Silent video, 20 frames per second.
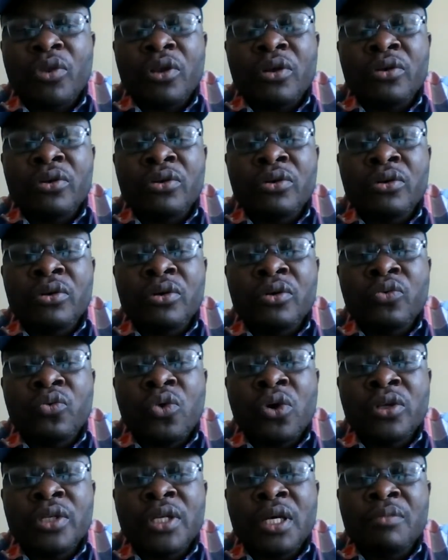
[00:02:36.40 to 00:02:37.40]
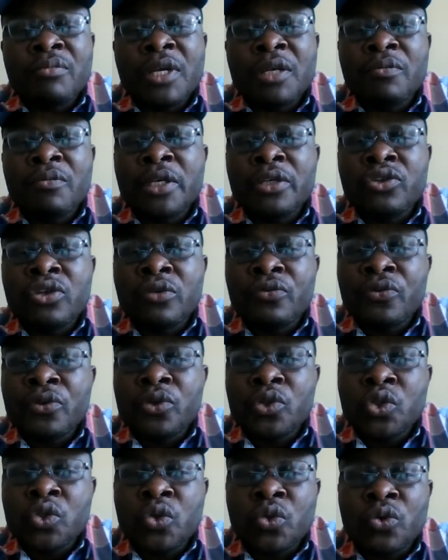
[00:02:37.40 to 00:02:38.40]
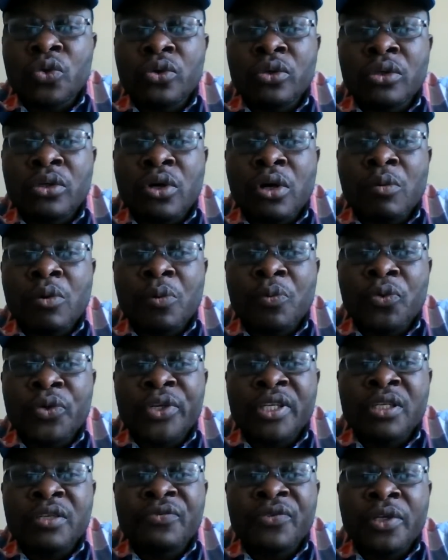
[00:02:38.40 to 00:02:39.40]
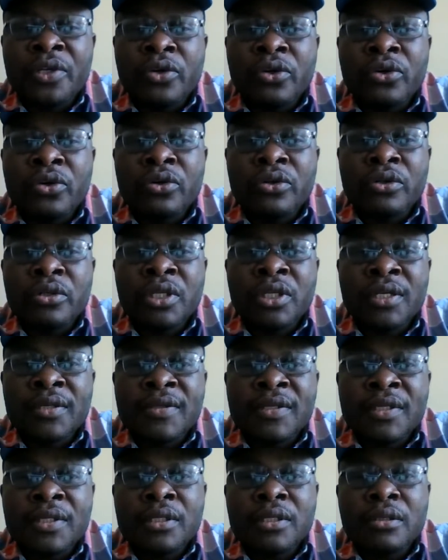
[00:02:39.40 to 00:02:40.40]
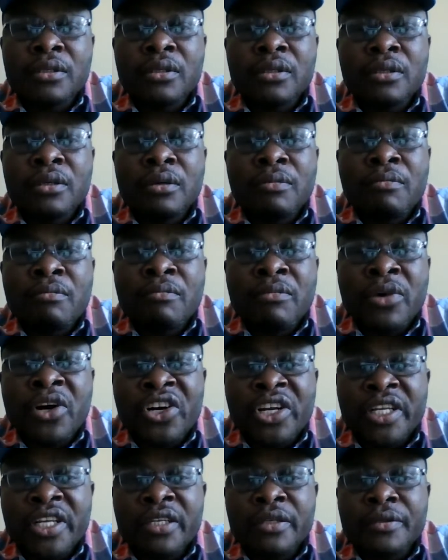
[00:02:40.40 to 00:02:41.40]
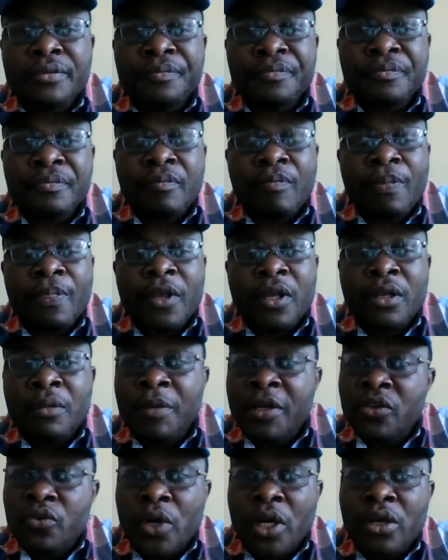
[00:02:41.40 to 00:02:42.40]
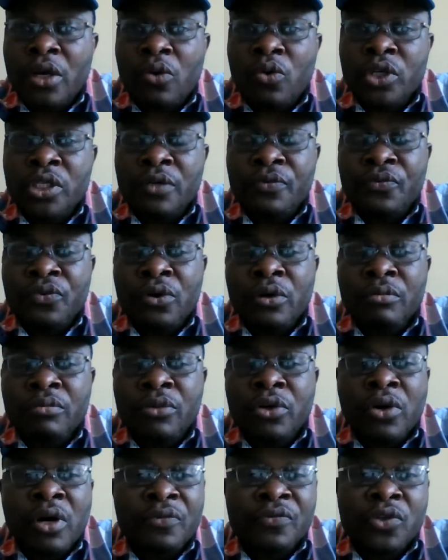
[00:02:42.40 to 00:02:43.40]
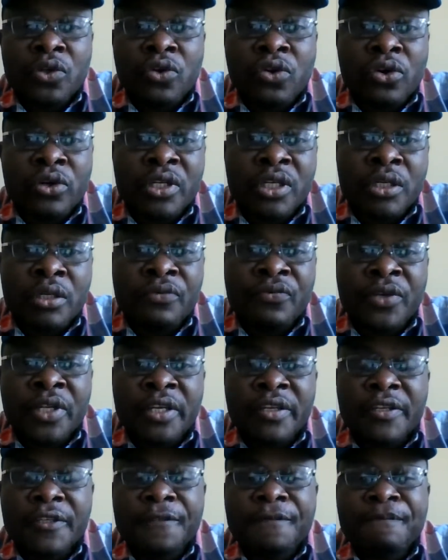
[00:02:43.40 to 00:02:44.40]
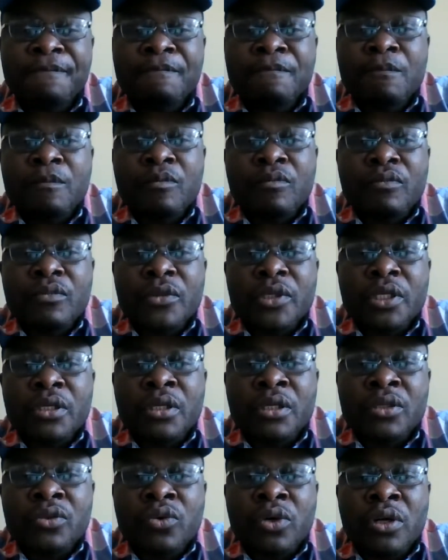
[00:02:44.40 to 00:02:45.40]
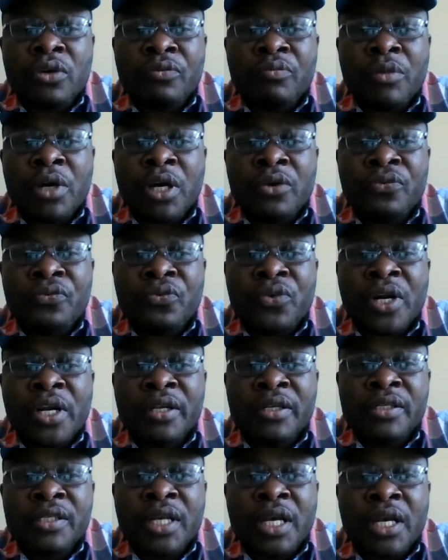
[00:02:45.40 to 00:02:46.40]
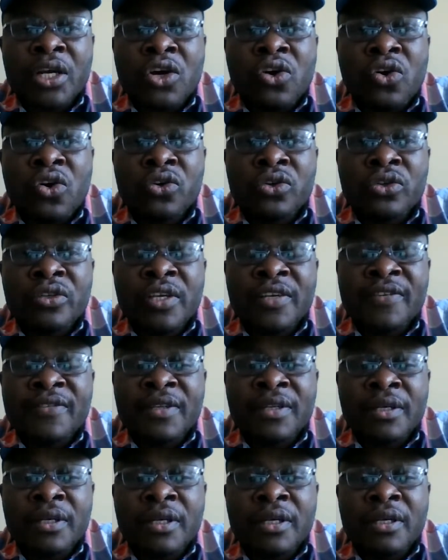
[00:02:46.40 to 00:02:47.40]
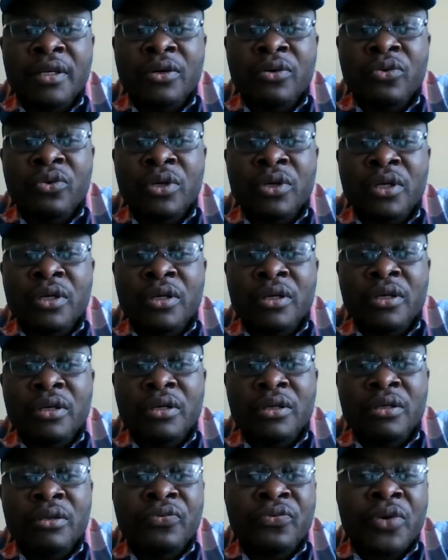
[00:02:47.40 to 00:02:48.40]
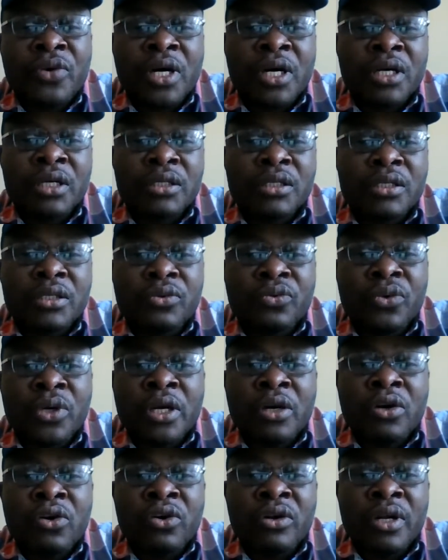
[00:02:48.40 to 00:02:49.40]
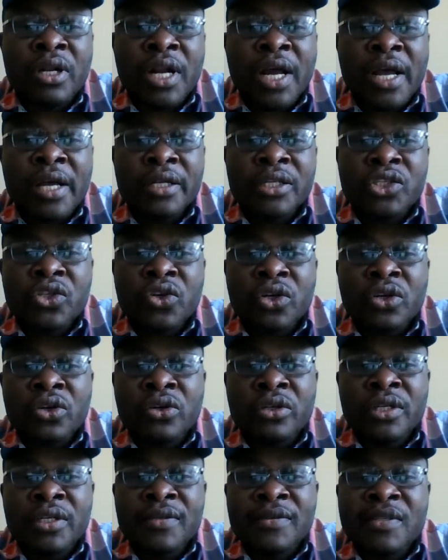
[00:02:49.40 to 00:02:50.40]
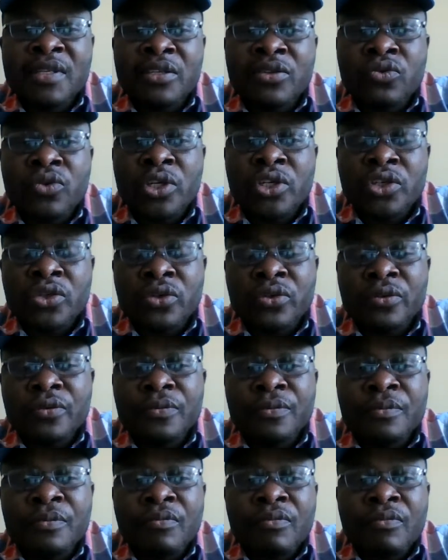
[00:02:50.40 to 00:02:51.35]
What that made me even to come up with this video this morning, depends where you're watching from, or afternoon or the evening. It was one of my friends I called yesterday. We, in fact, were online talking on this situation.